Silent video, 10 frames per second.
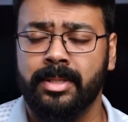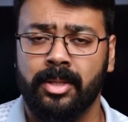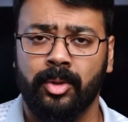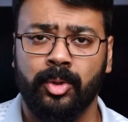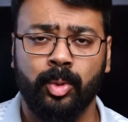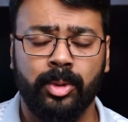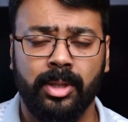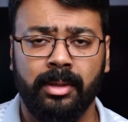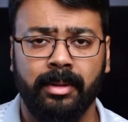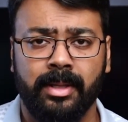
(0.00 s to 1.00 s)
Now,
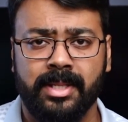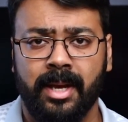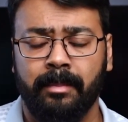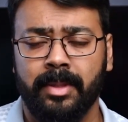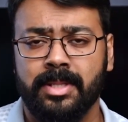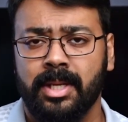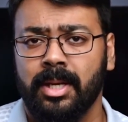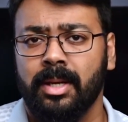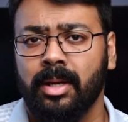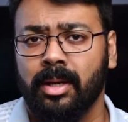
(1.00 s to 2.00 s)
usually when this happens,
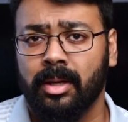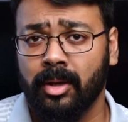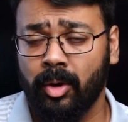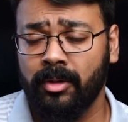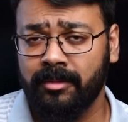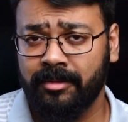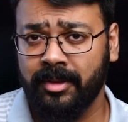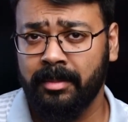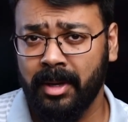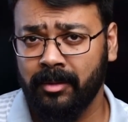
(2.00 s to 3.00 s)
a lot of
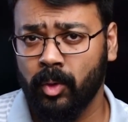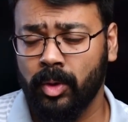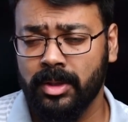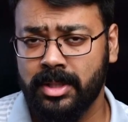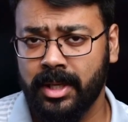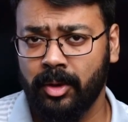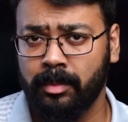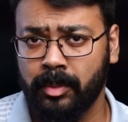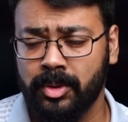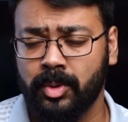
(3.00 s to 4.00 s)
female vocals tend to
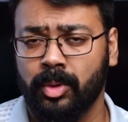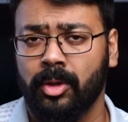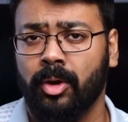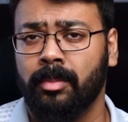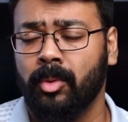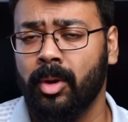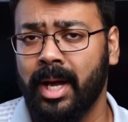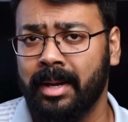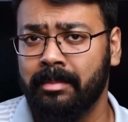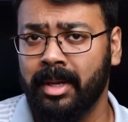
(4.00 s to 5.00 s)
push through a lot more
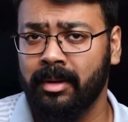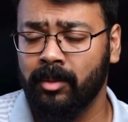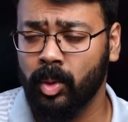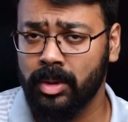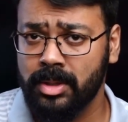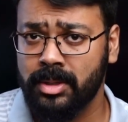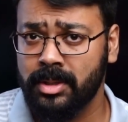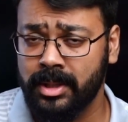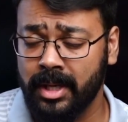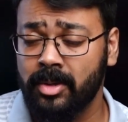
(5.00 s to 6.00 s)
and male
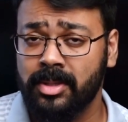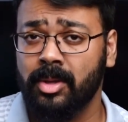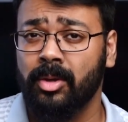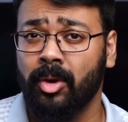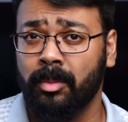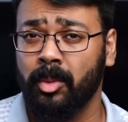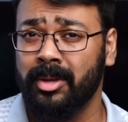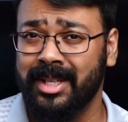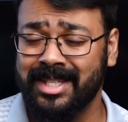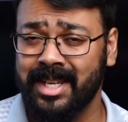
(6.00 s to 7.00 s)
vocals tend to sound a lot more
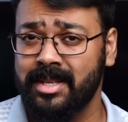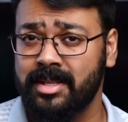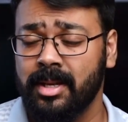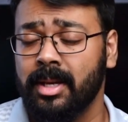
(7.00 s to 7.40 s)
recessed.